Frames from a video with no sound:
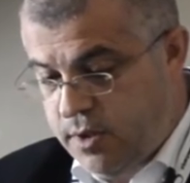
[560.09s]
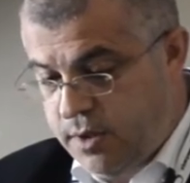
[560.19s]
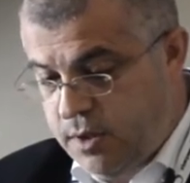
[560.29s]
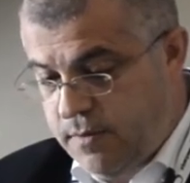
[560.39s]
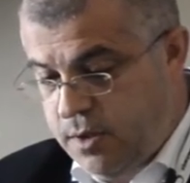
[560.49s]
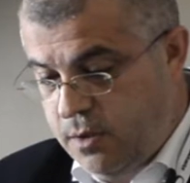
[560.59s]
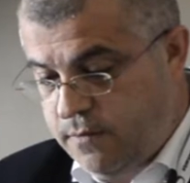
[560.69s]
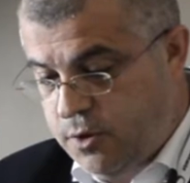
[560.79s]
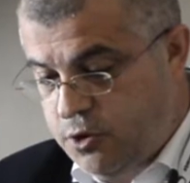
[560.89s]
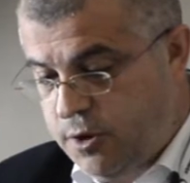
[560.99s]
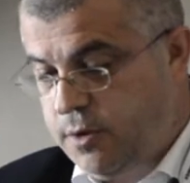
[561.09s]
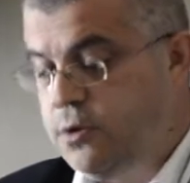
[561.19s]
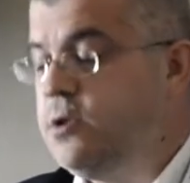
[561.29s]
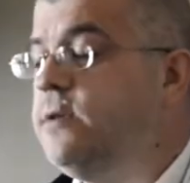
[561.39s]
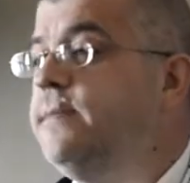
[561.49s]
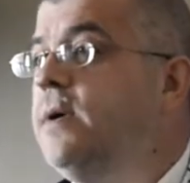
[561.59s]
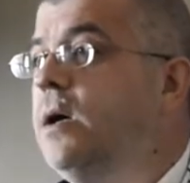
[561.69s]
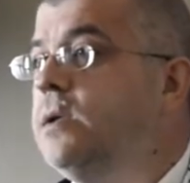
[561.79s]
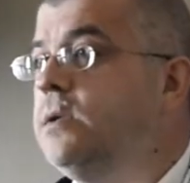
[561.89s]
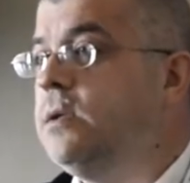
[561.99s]
activity of the Church
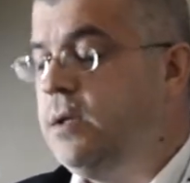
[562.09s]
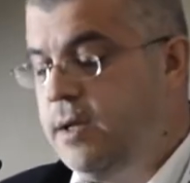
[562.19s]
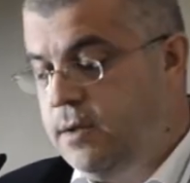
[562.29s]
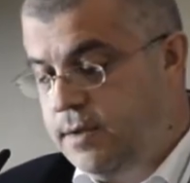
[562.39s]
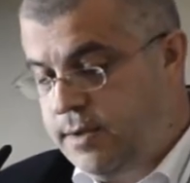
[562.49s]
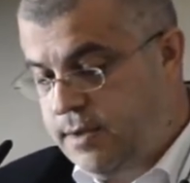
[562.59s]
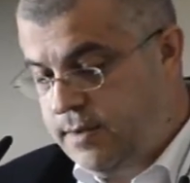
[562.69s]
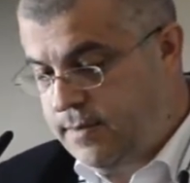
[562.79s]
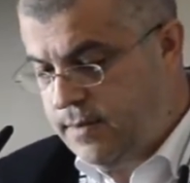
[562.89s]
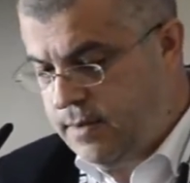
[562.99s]
ad Gentes